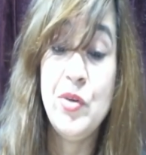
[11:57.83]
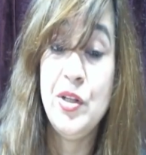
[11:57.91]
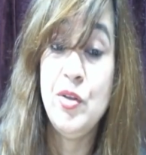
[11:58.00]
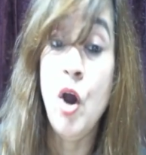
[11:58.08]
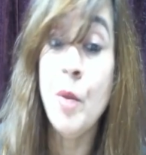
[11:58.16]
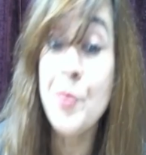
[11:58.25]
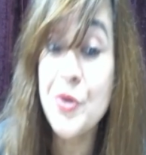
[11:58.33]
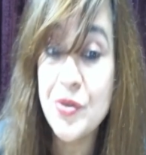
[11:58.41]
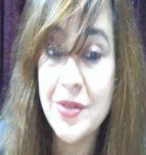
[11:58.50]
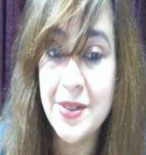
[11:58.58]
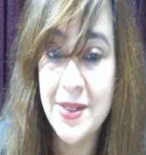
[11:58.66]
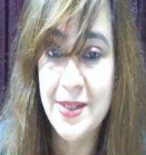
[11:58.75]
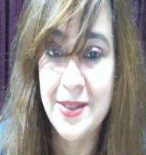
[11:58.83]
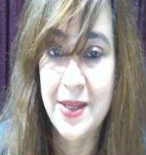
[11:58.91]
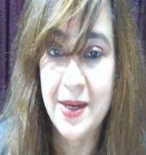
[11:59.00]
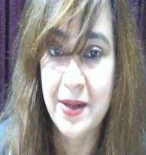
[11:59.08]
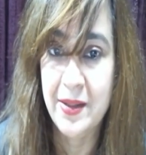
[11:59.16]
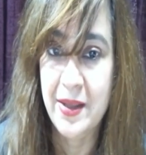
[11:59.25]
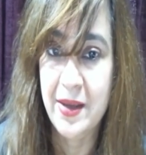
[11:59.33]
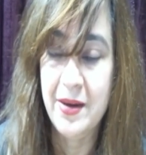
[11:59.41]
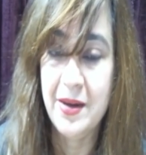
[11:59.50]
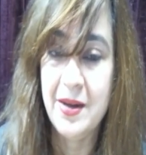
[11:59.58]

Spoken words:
what are the opportunities that are there in our